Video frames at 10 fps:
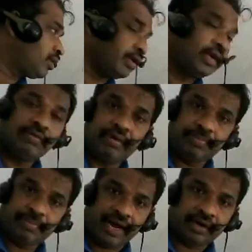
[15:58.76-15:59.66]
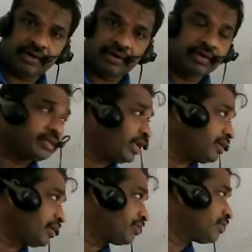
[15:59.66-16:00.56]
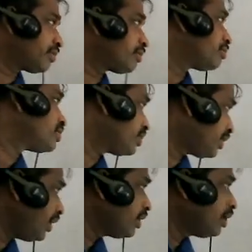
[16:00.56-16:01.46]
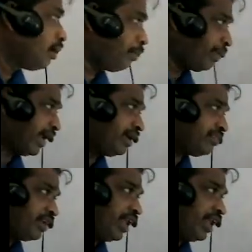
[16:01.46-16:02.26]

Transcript: relevant product changes. Right? Price